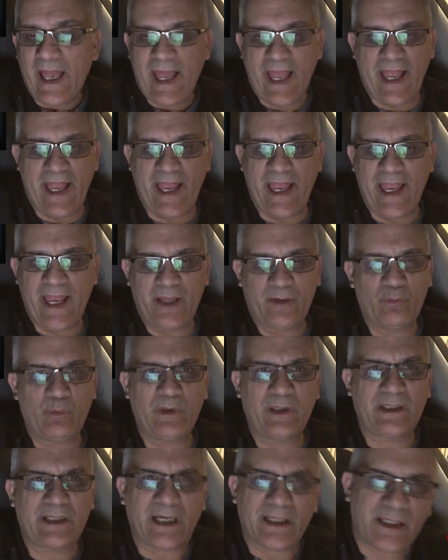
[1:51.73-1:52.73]
and
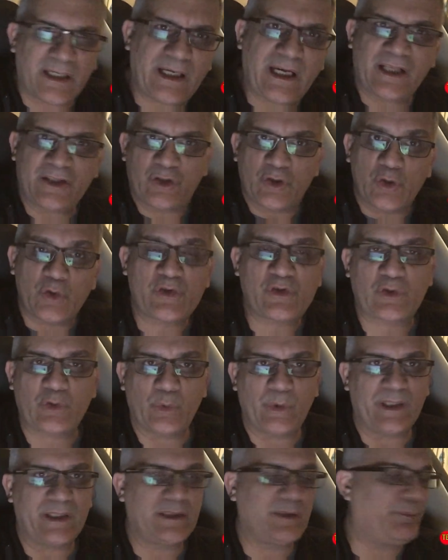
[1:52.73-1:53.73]
we kind of got used
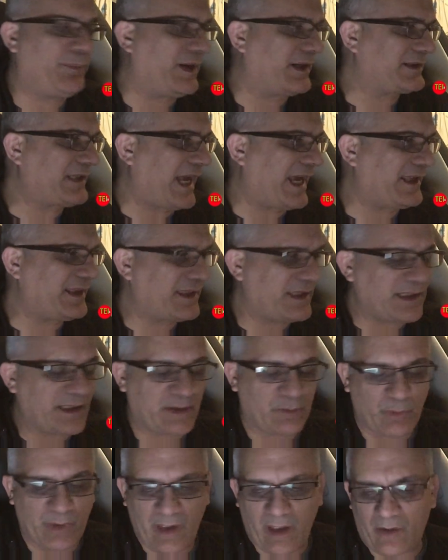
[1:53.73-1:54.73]
to it, but I
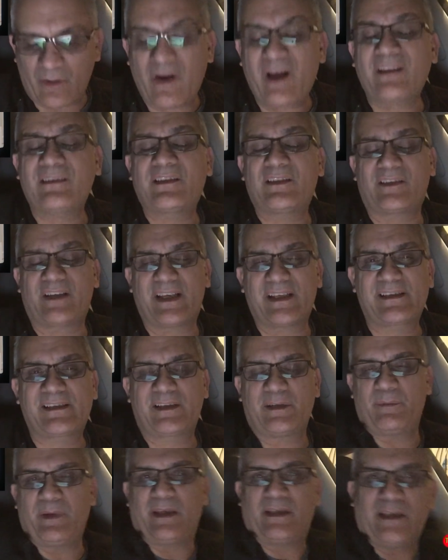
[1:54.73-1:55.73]
think we are
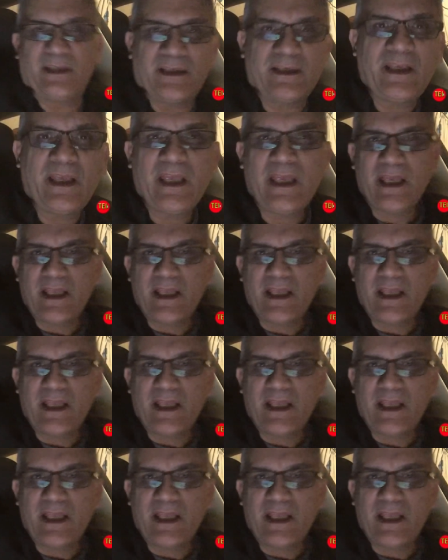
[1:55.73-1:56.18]
underestimating